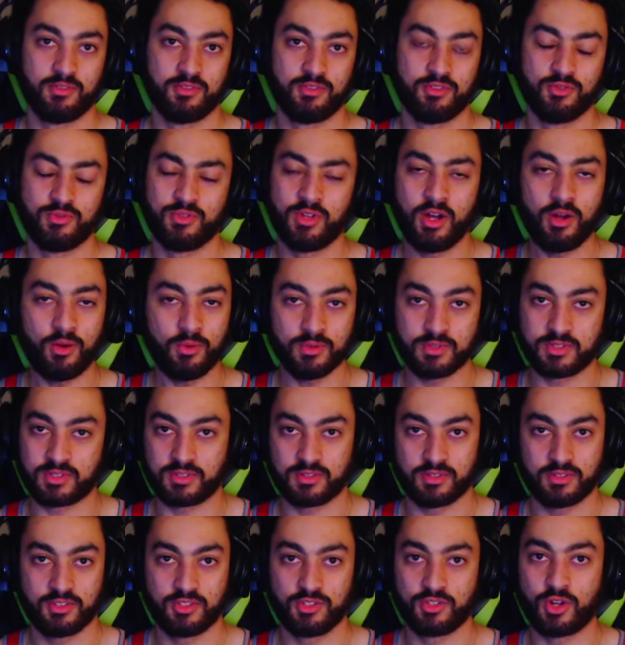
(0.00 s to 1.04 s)
You don't.
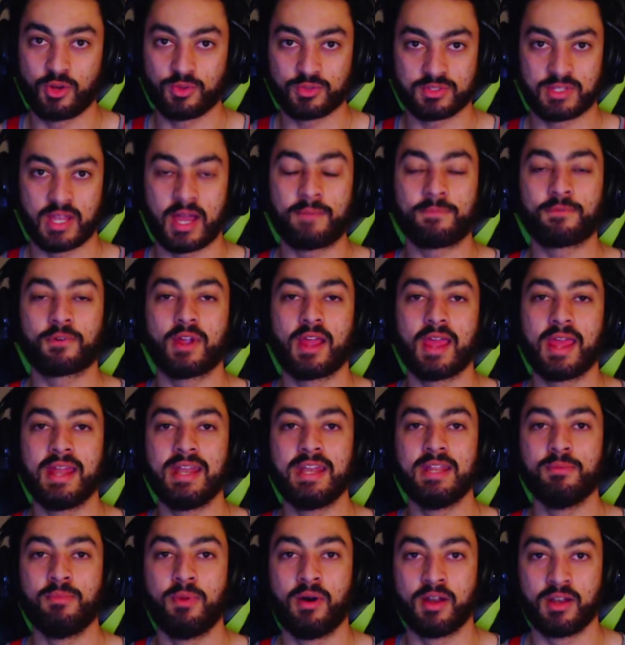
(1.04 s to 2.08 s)
You don't stop for
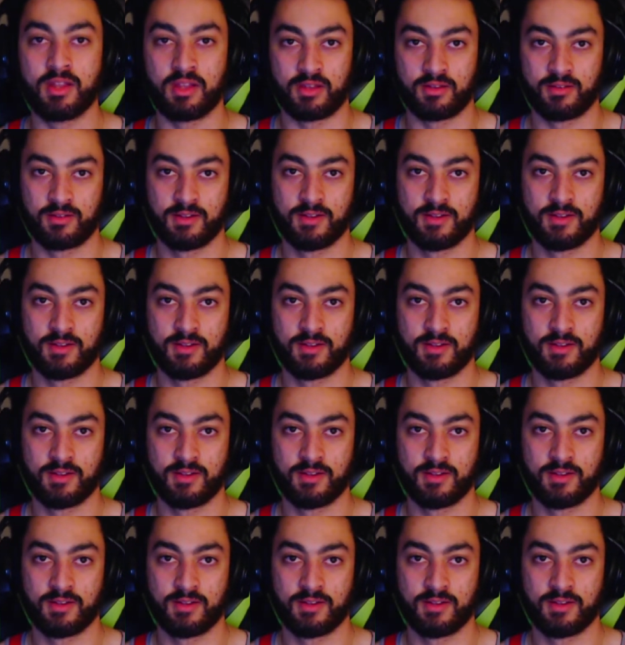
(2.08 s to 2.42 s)
anybody.